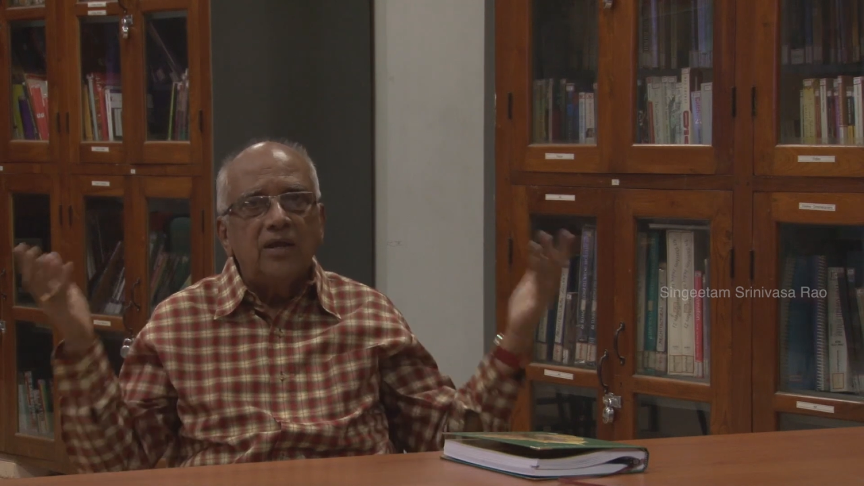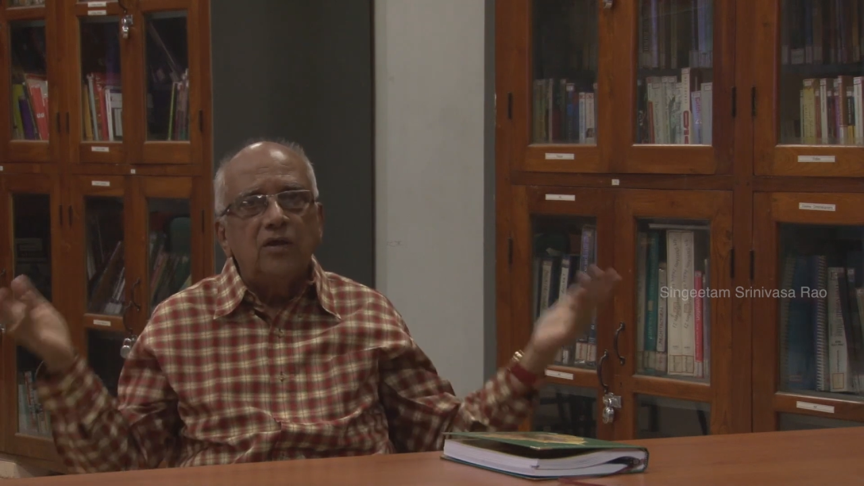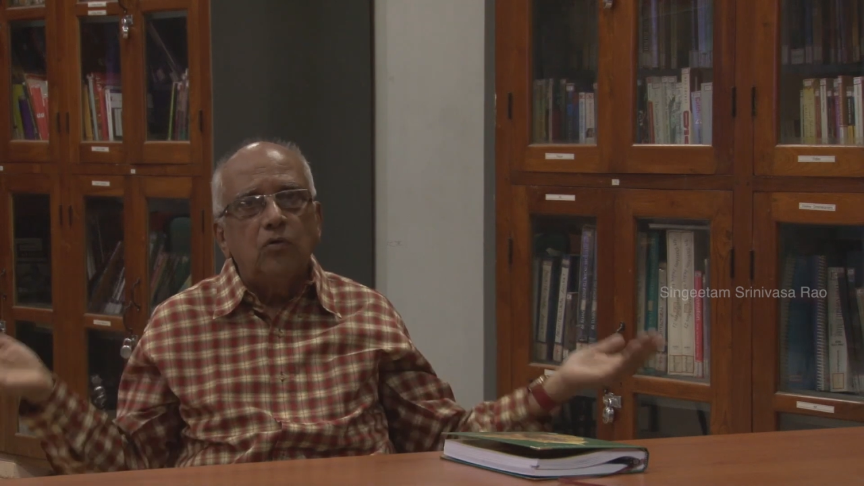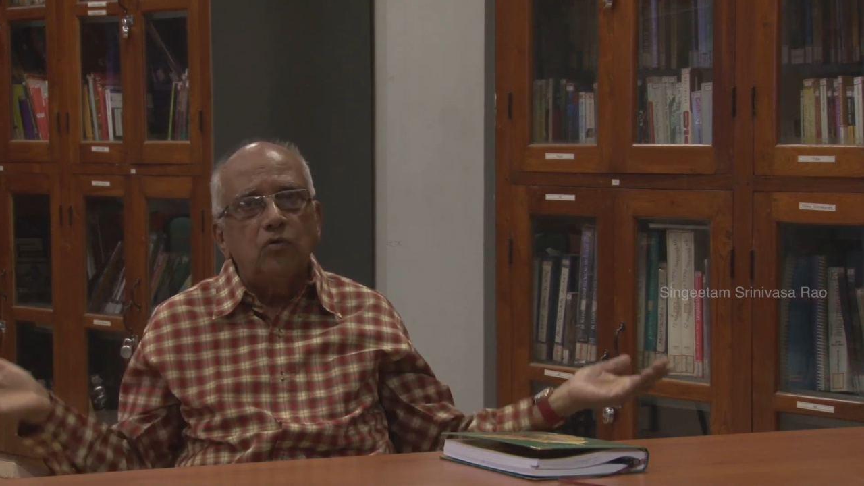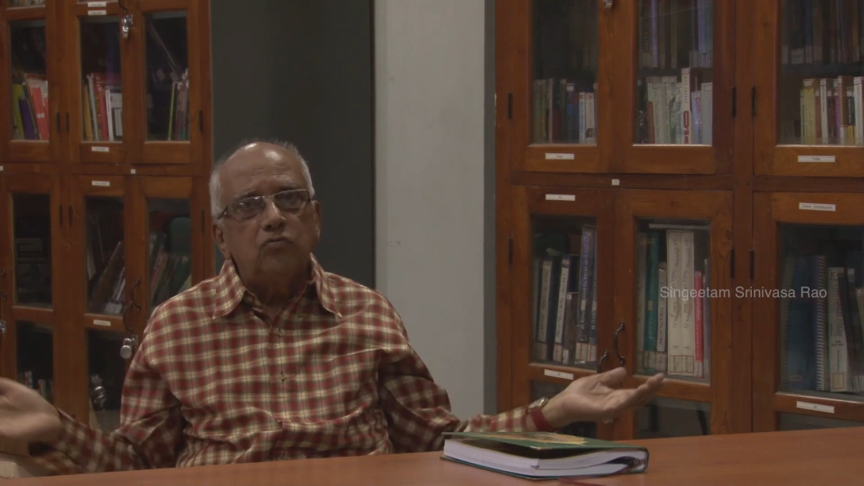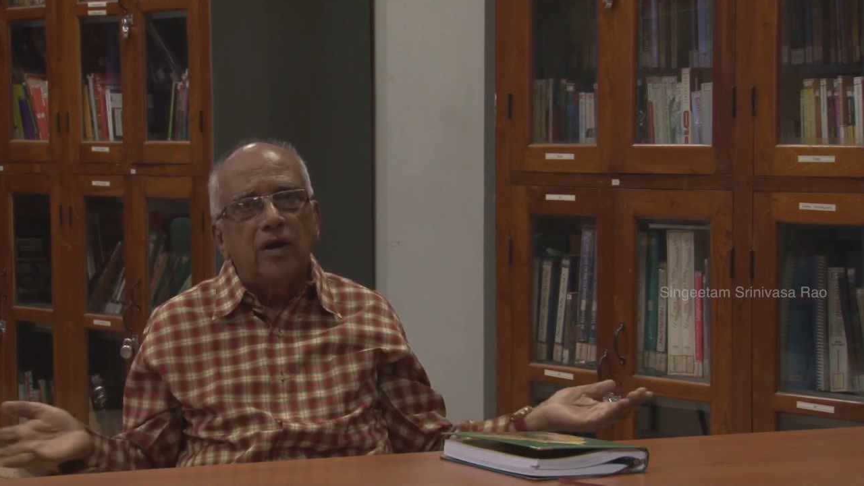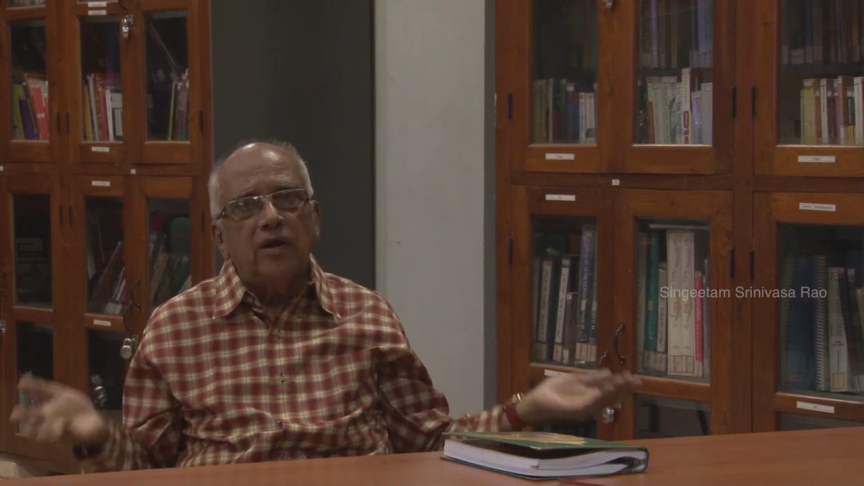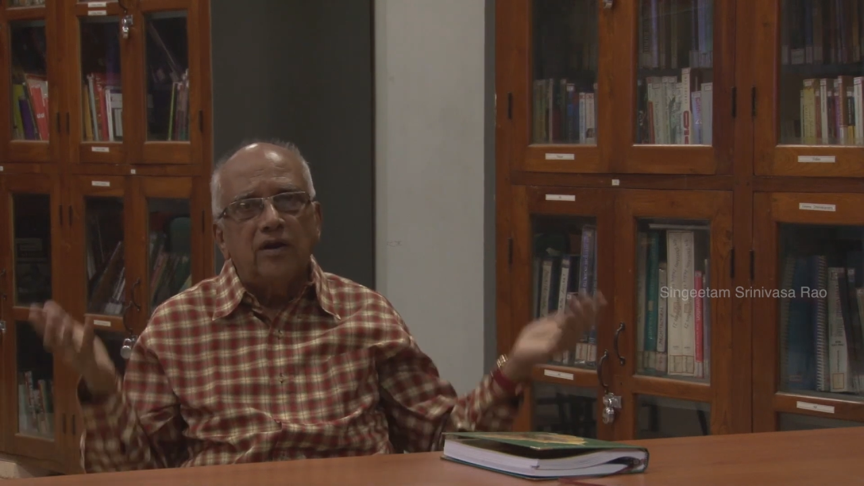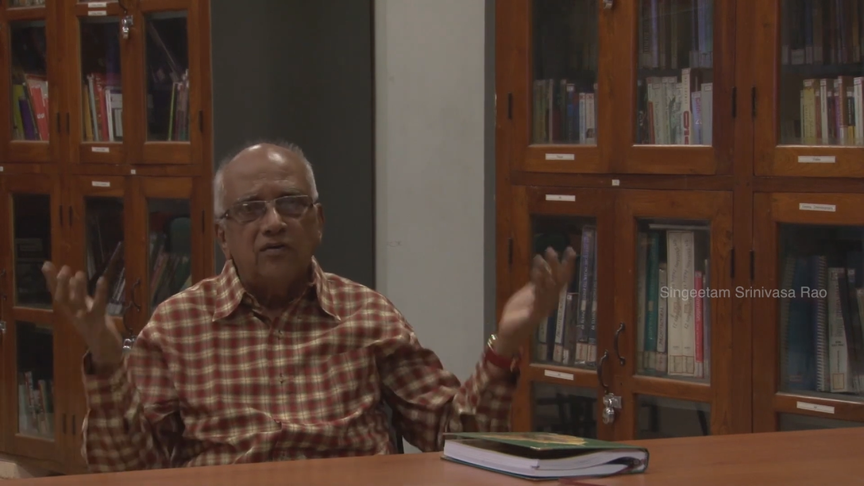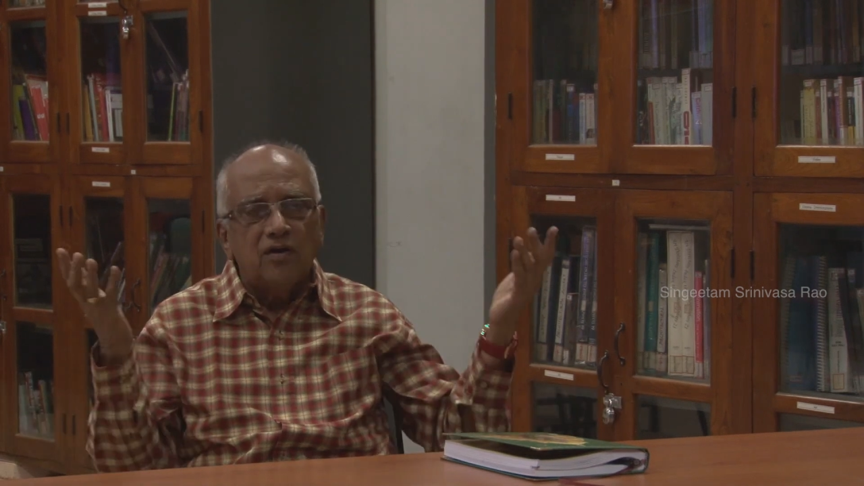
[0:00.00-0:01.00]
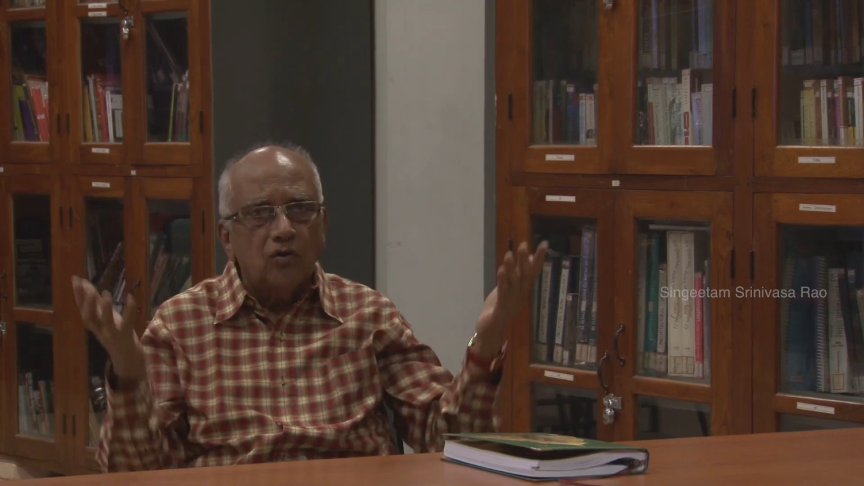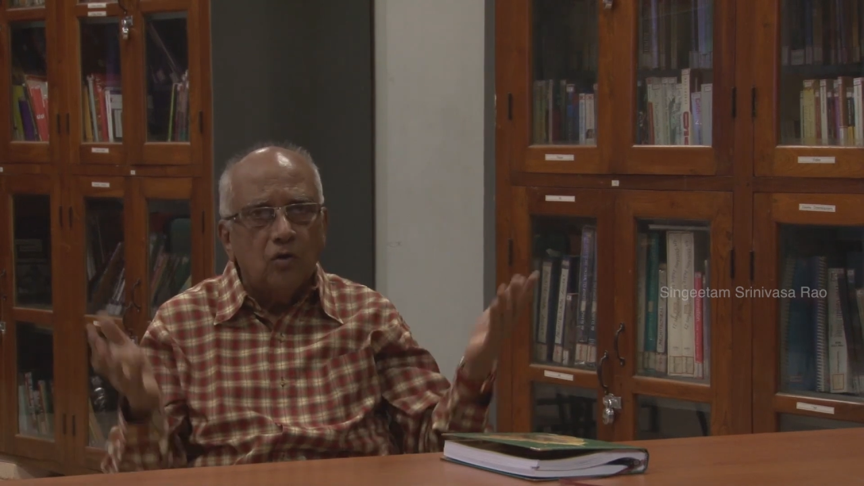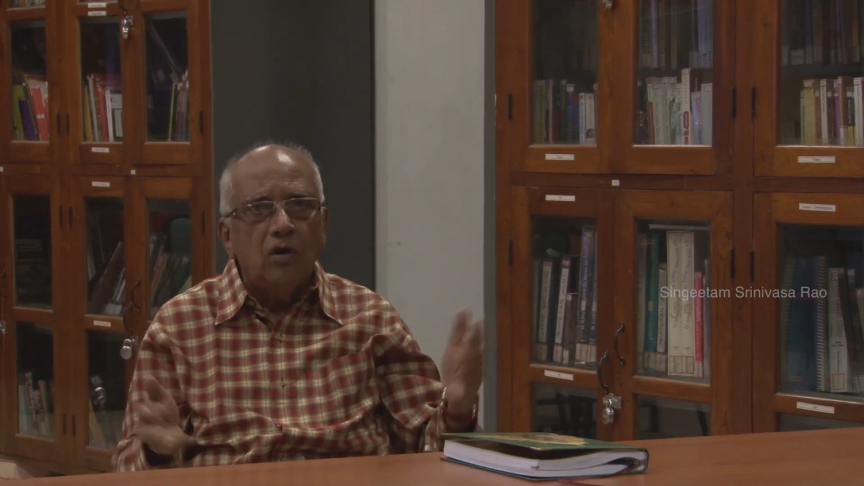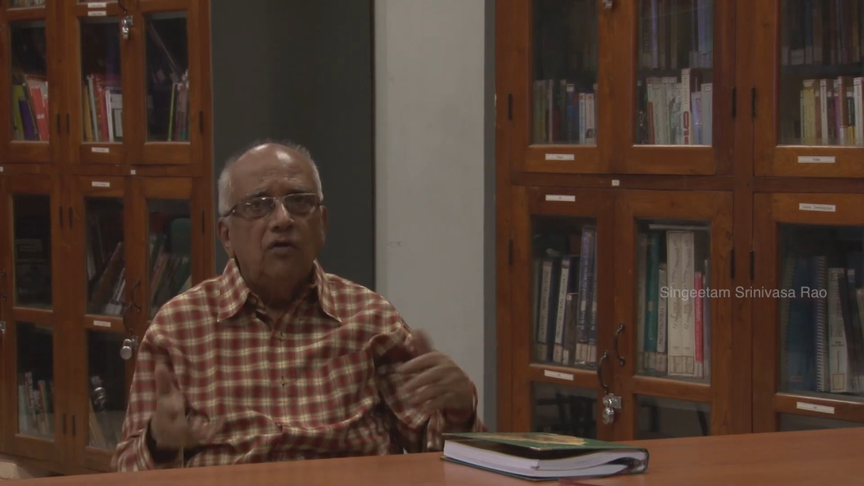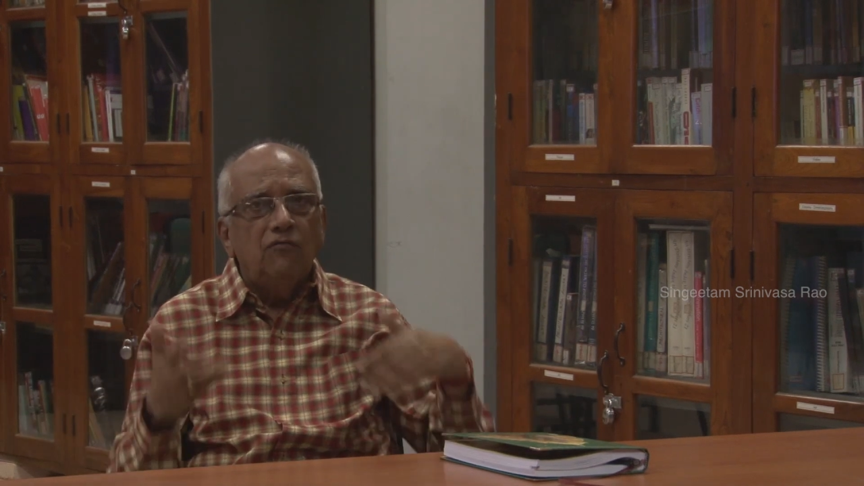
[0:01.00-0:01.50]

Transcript: he goes there, he doesn't know,